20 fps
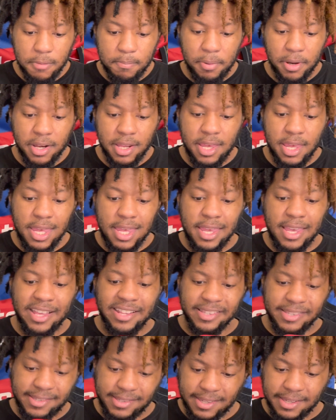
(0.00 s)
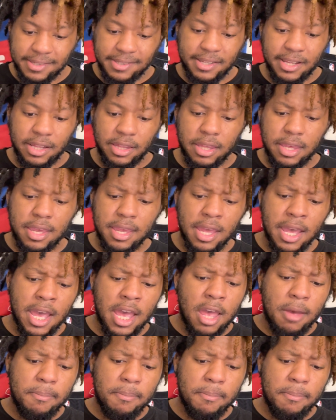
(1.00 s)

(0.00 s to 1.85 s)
but he consistently